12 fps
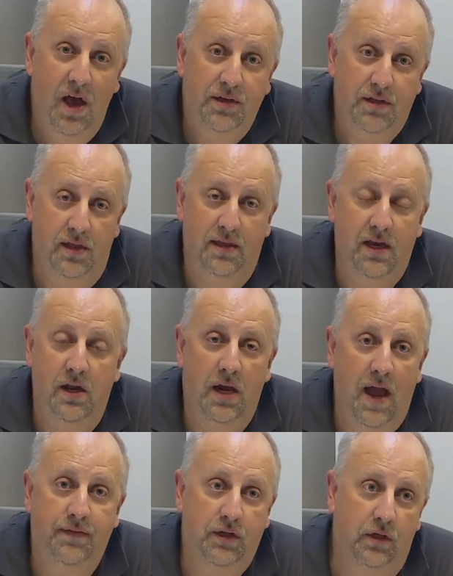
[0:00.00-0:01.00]
so that they
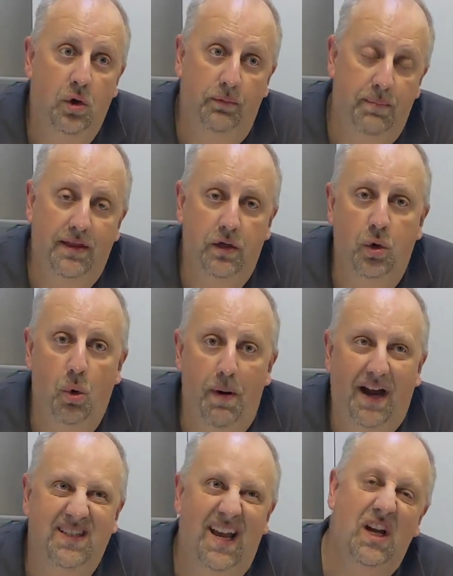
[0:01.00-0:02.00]
don't have to make the call
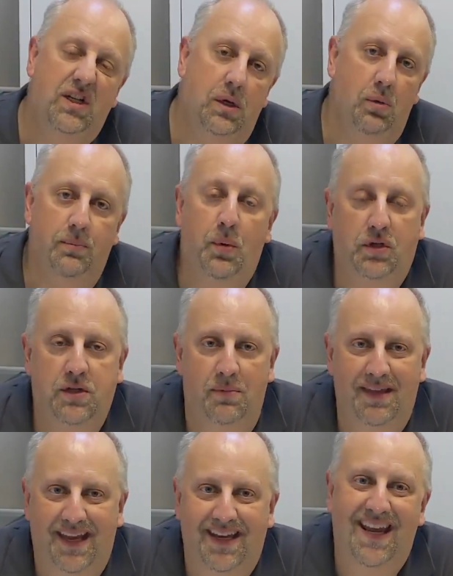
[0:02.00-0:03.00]
back, so actually we booked
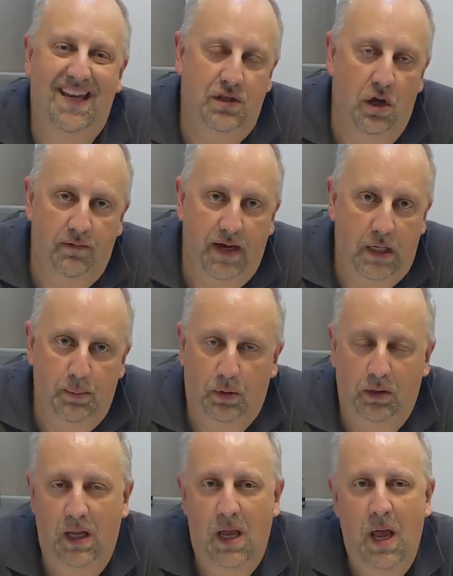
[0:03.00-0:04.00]
something in, he's not
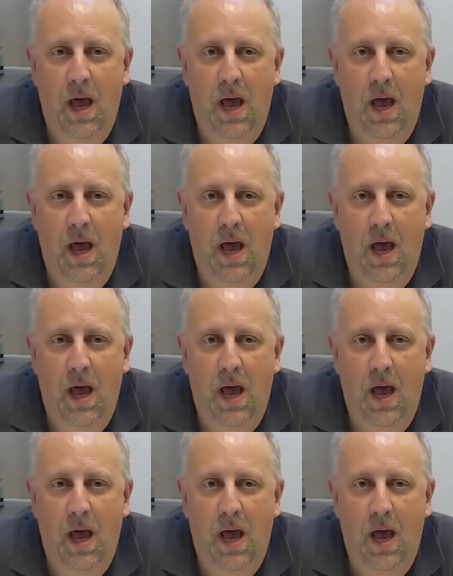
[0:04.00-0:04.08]
available.